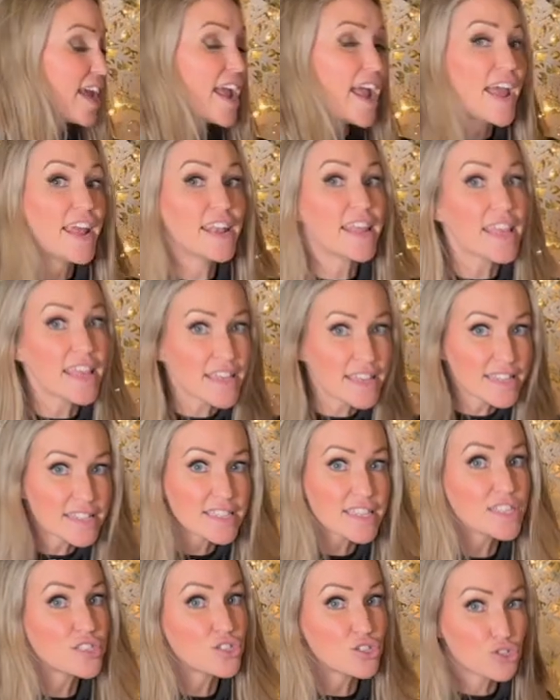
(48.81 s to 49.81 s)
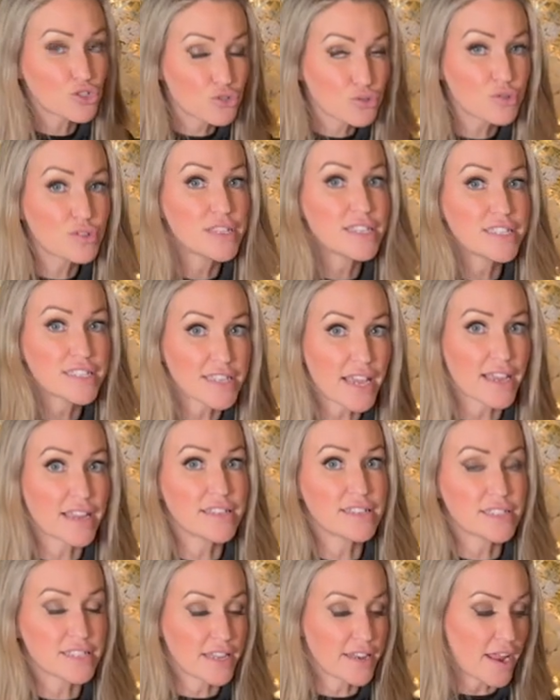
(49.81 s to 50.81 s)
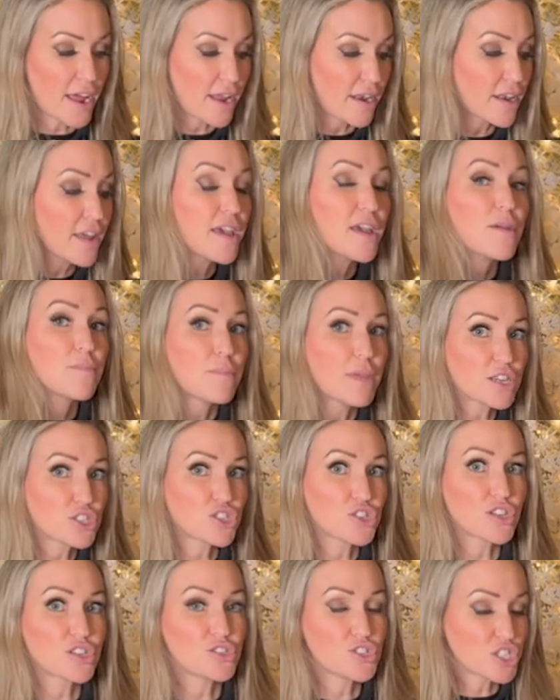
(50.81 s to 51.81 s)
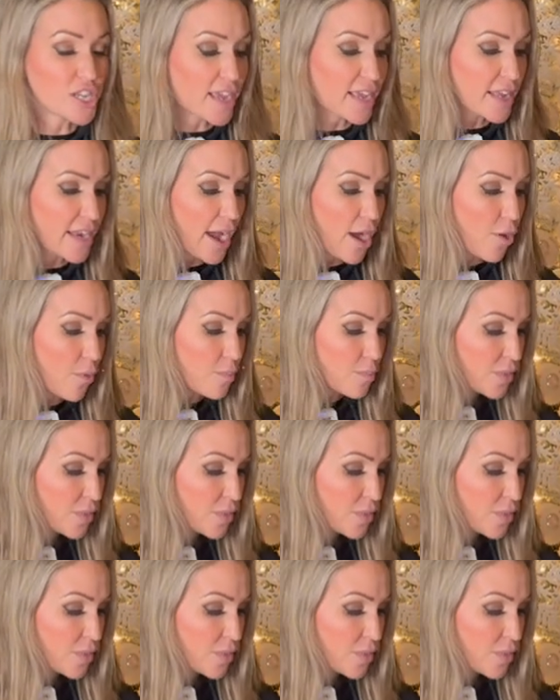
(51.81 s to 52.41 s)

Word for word: and his is truly second to none. Make sure you check it out.